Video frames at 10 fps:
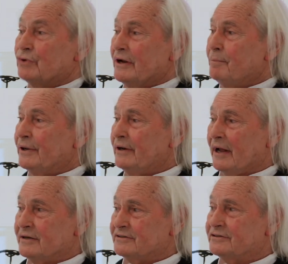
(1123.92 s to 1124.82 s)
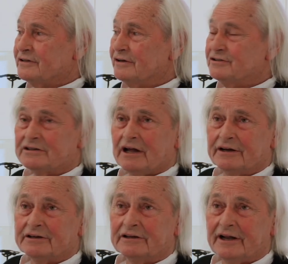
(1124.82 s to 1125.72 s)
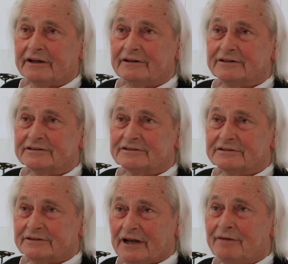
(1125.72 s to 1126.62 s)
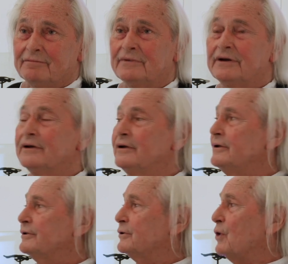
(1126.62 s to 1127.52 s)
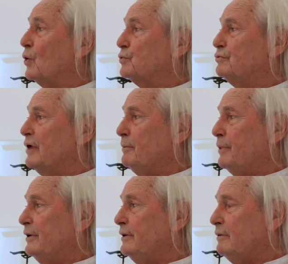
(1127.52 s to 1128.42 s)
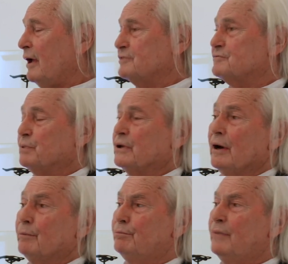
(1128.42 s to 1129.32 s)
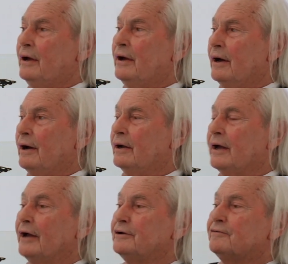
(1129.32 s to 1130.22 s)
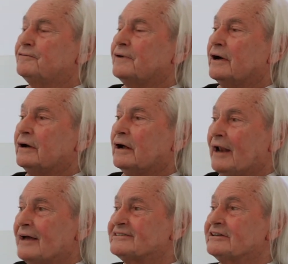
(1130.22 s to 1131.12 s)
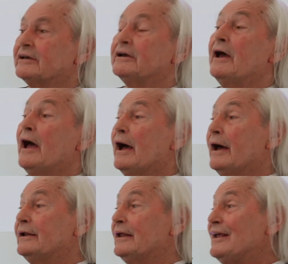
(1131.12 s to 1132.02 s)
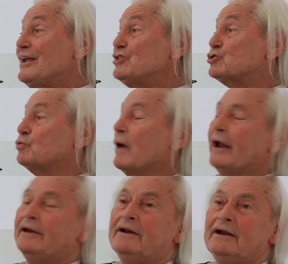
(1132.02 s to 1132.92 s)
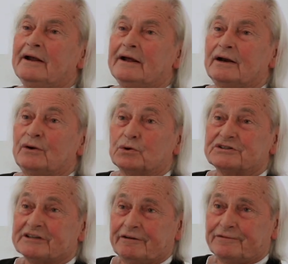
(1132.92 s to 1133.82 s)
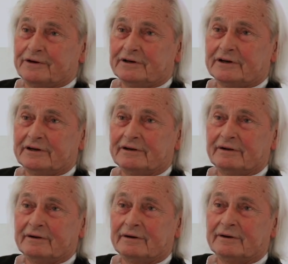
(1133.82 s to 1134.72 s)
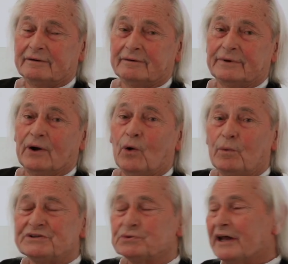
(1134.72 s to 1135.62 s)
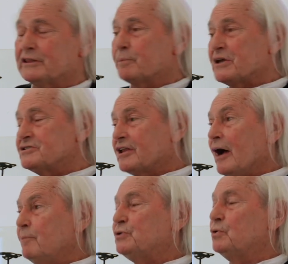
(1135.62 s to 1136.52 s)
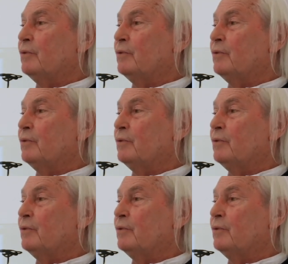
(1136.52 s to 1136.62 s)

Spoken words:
Ribbon has started like this, yeah. The Golden Ribbon has become a kind of classic, and each one looks different. We always do. At the present time, we do